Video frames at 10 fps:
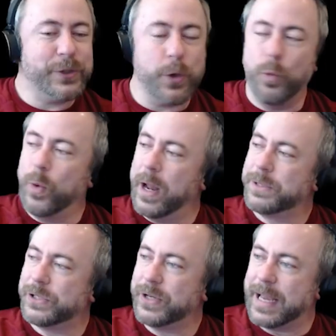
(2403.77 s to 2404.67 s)
So when I
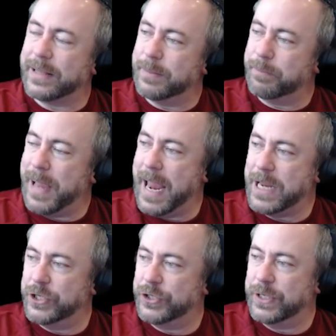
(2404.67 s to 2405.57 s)
was looking at the
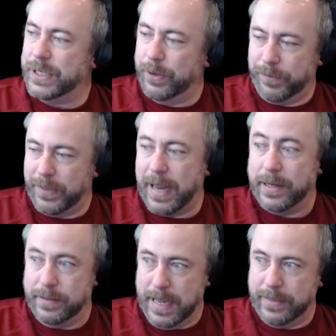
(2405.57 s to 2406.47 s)
page, for
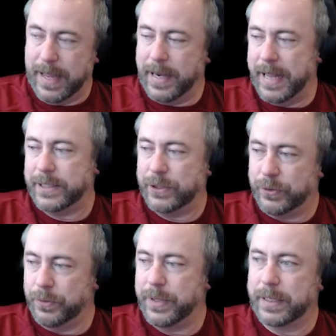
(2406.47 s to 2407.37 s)
that, and that Nancy
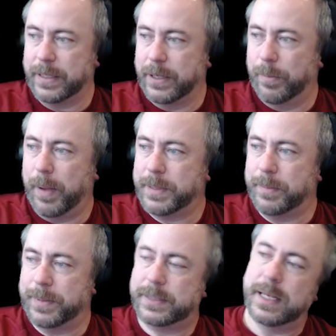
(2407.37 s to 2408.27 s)
Drew thing, popped
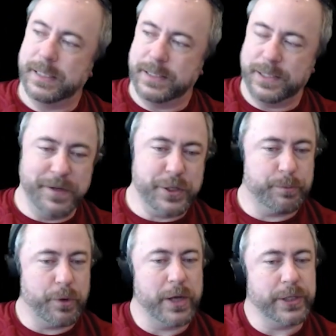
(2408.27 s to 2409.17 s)
up, it says it's the
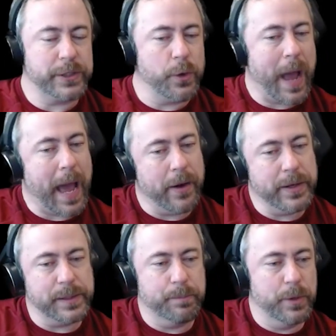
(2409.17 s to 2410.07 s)
feature project. So how
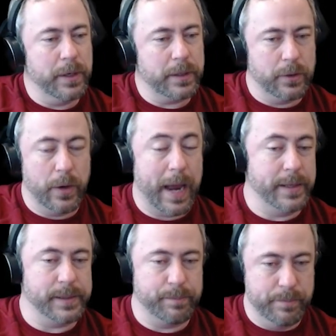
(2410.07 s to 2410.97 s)
does a book, or how
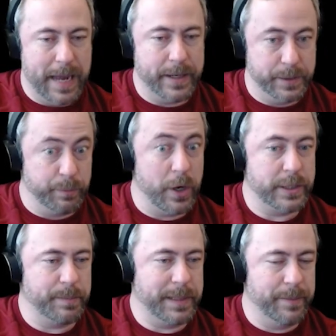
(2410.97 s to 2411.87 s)
does a
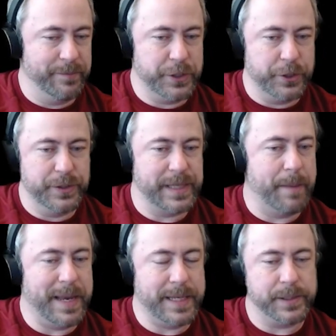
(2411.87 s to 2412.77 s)
project become featured? Is
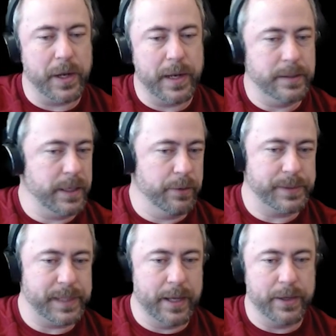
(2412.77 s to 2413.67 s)
that based on,
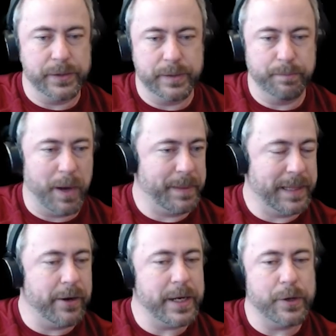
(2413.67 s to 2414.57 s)
sales and
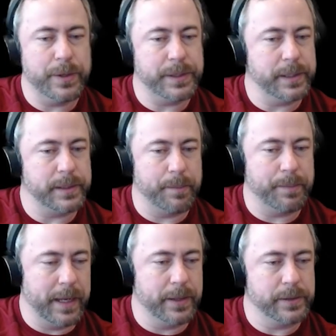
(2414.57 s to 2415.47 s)
popularity, or is it
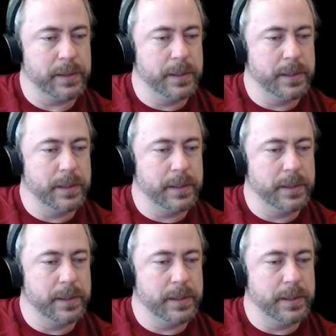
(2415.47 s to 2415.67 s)
something else?